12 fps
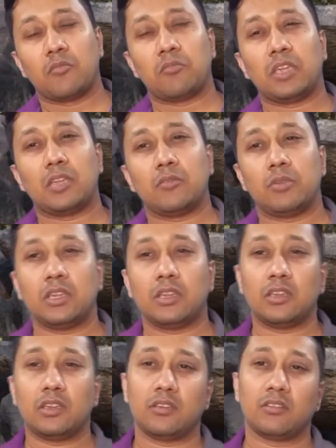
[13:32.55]

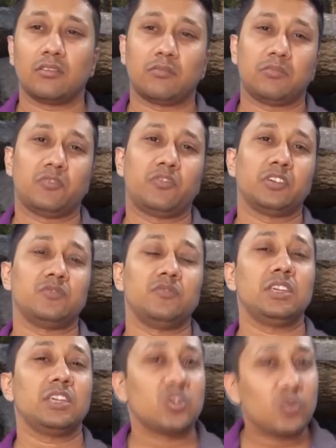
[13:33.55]
Maybe the first
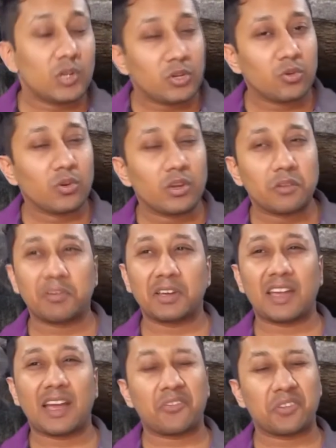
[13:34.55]
week you will do it,
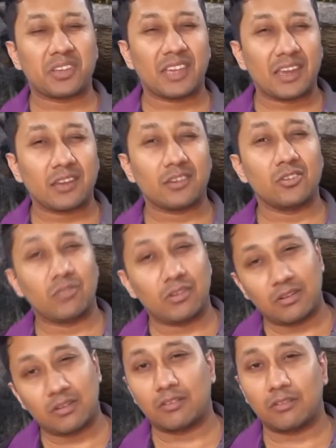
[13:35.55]
but after that you
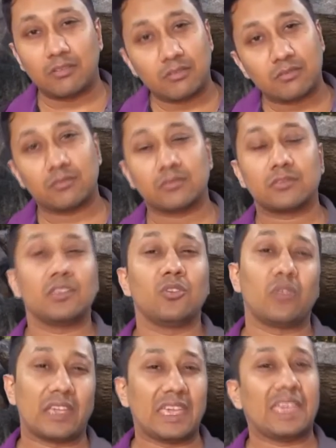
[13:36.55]
will say
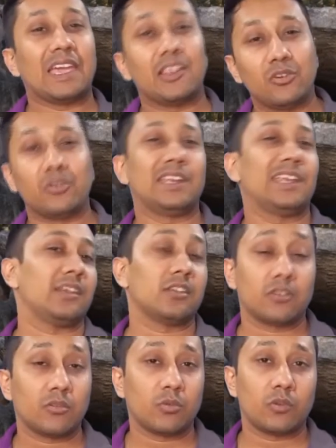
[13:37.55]
okay, I'll do it
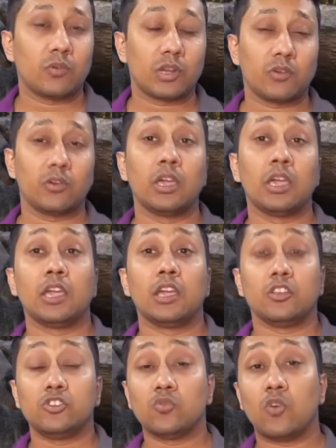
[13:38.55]
later or whatever.
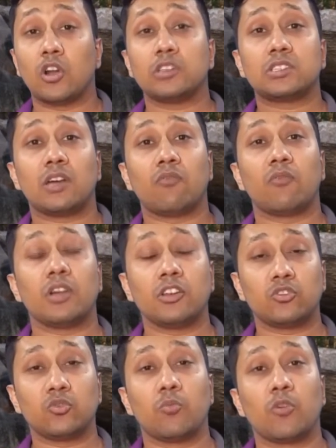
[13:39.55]
You want
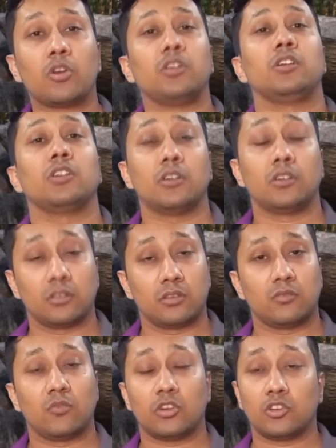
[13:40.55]
someone to monitor
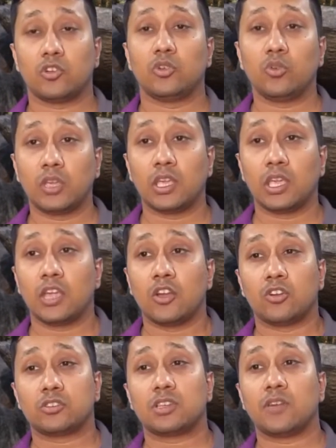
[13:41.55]
what you're doing
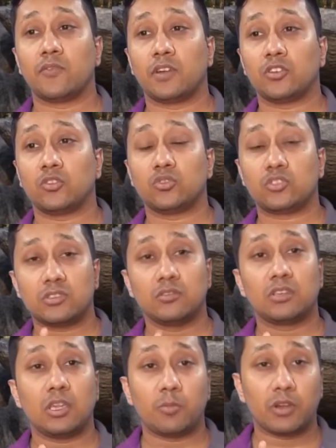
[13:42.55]
or someone to
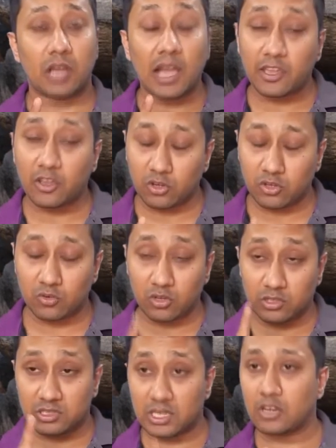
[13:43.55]
keep an eye on you
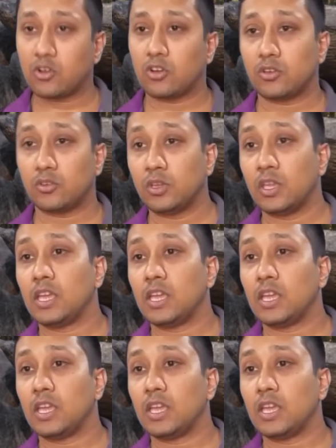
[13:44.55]
or check on you.